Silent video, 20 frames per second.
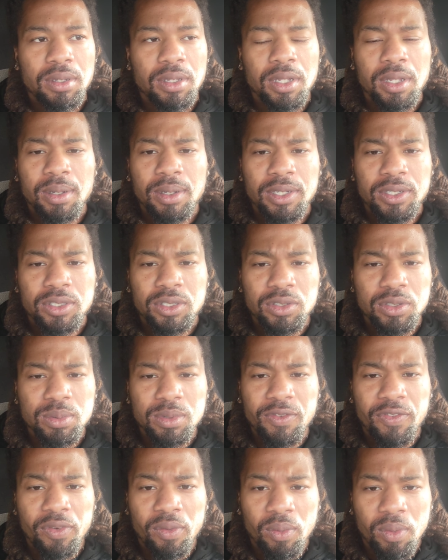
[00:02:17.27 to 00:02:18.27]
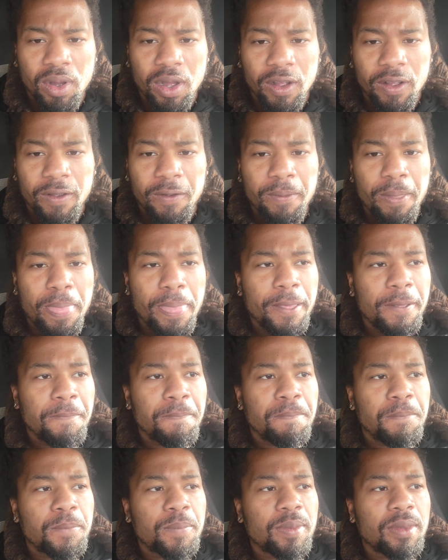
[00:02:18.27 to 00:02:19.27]
I'm like, "Excuse me, for what?"
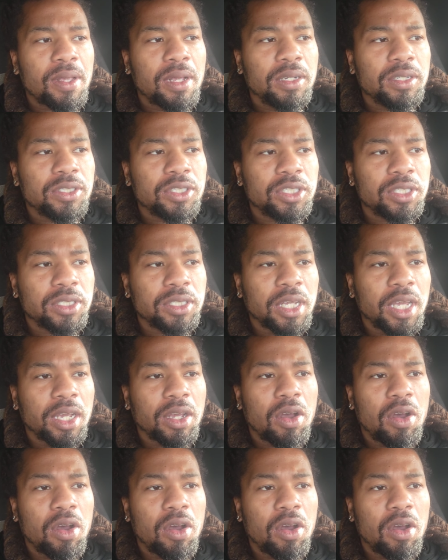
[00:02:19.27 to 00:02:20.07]
She's like,